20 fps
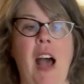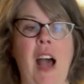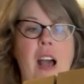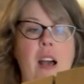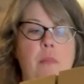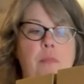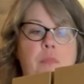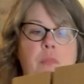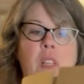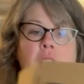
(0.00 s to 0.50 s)

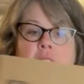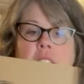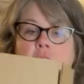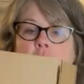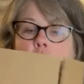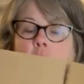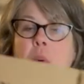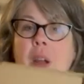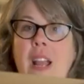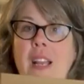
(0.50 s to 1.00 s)
Um,
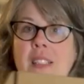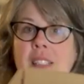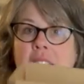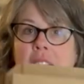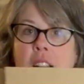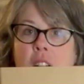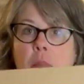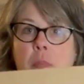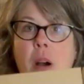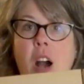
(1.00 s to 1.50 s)
little
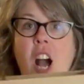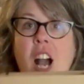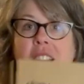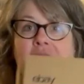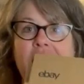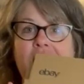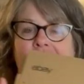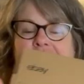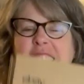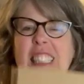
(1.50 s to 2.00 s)
rectangle box.